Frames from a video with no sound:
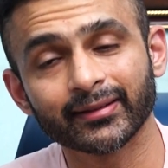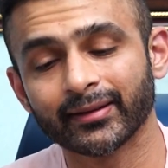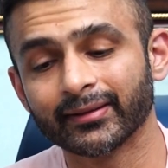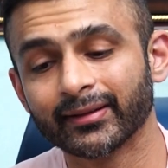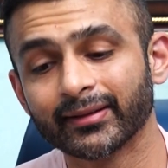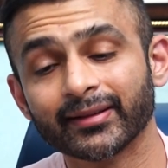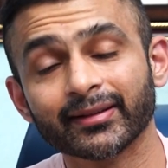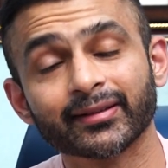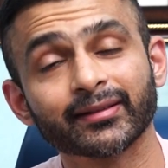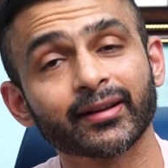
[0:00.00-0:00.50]
and
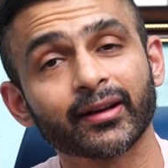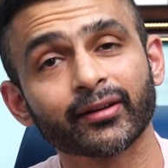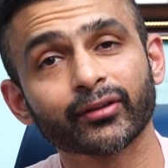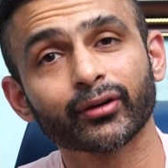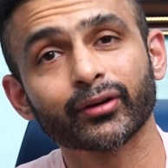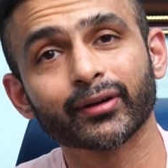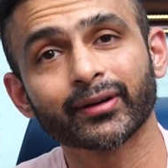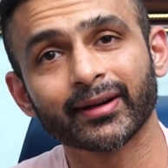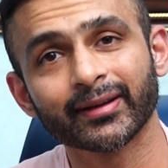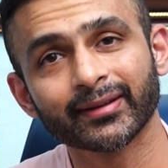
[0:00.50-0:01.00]
the discharge
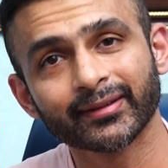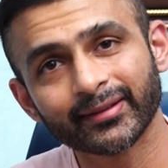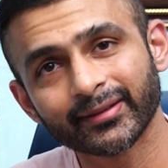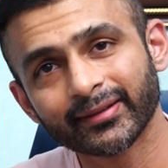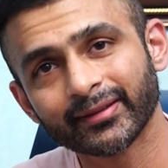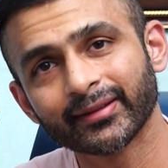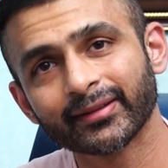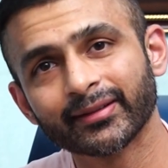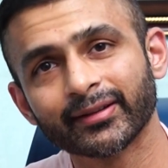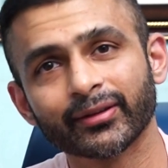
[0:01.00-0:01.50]
oda
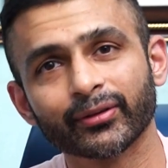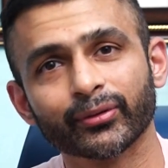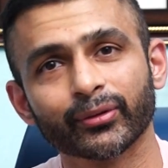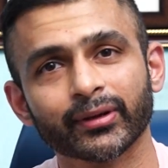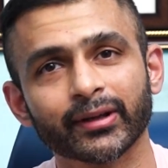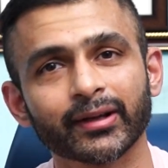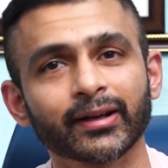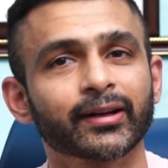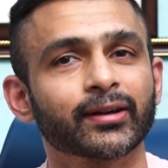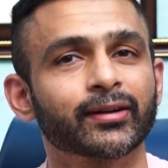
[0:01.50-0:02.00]
consistency
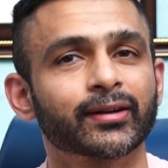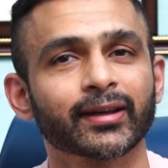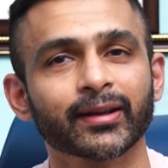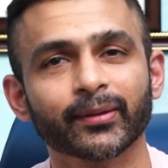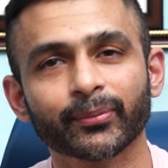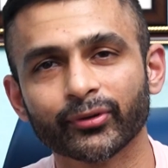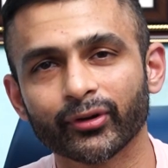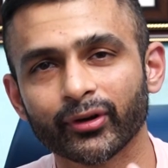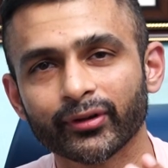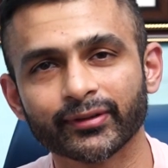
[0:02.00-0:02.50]
kuda it
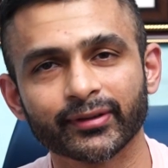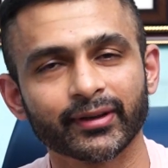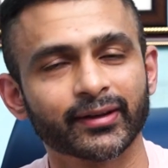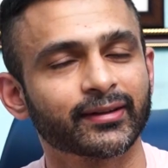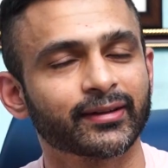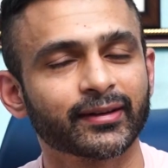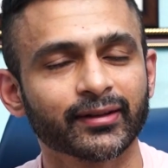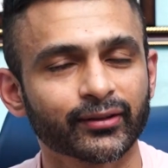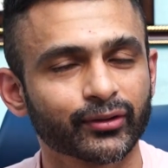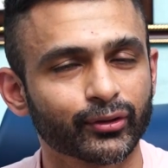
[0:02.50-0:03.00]
keeps on
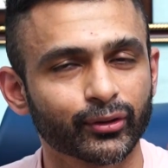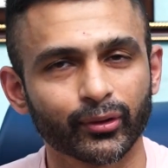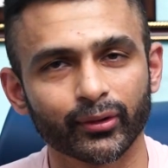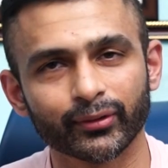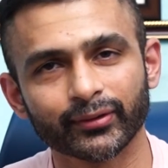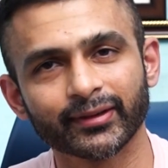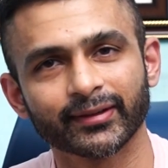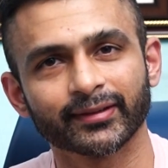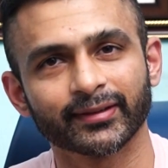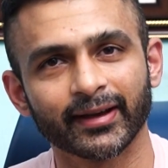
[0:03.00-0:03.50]
changing throughout
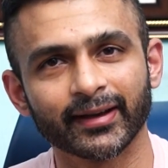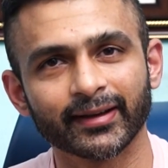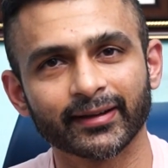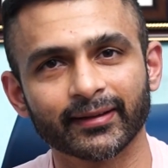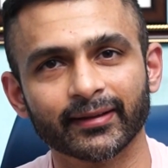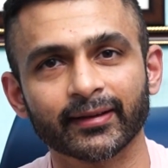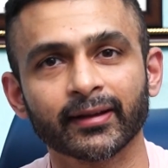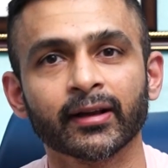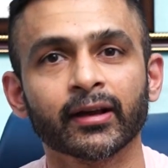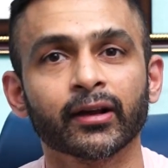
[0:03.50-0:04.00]
the
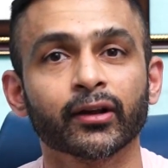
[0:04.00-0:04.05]
cycle.